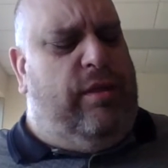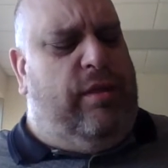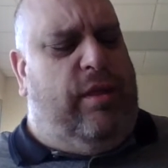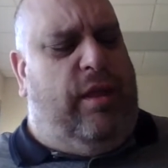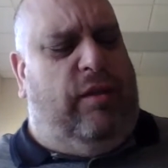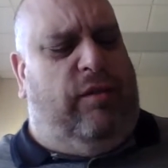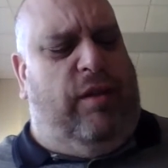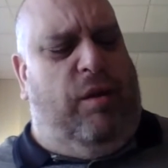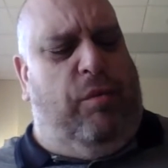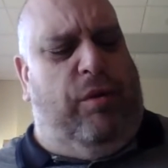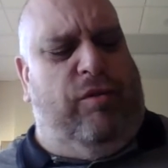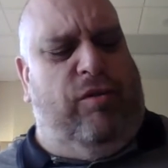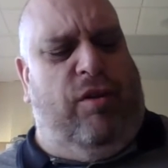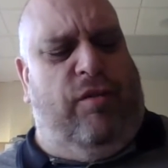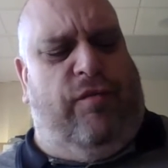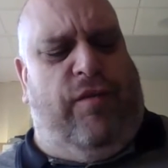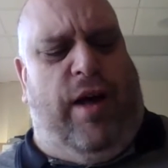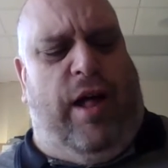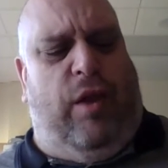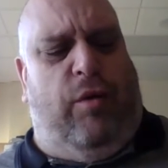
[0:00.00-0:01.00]
They say, which of the
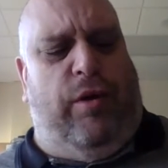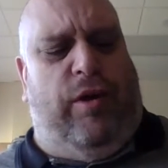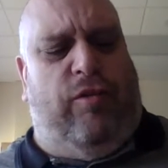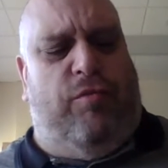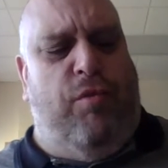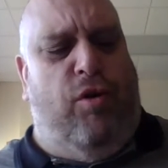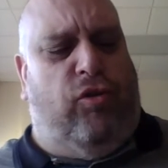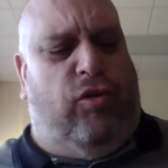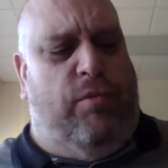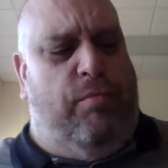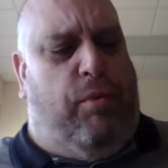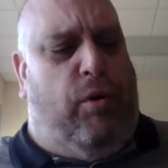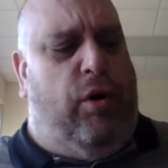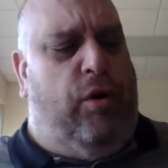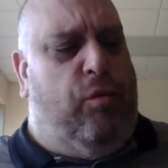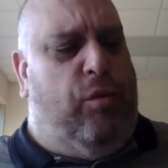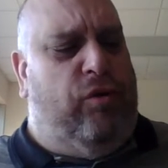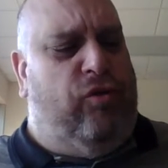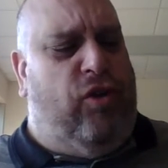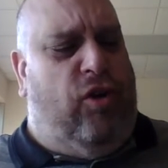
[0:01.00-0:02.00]
following is most
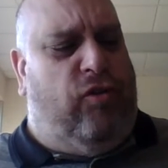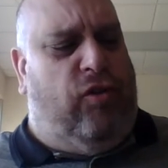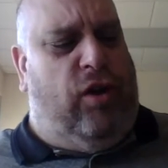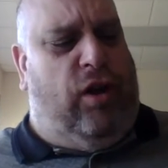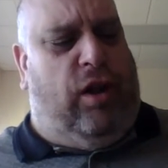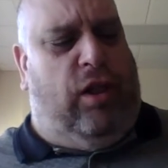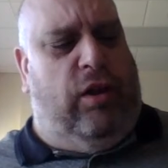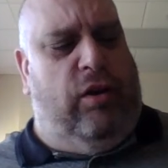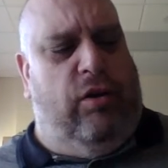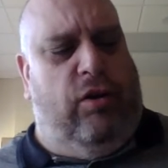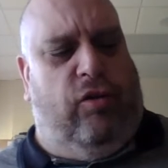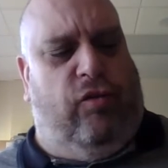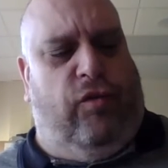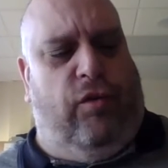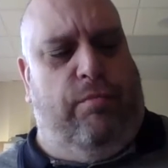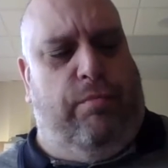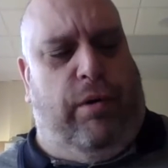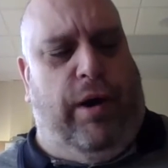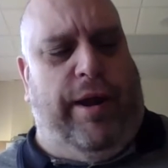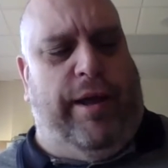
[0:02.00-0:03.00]
important when judging clearance for
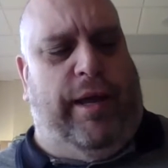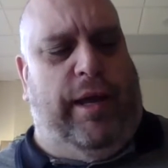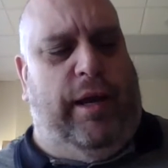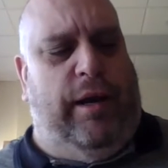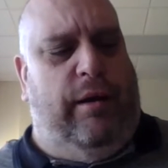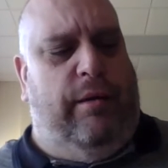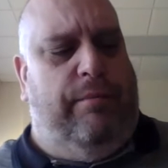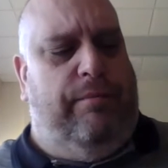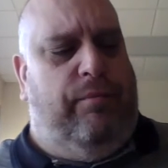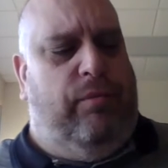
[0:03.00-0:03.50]
braking?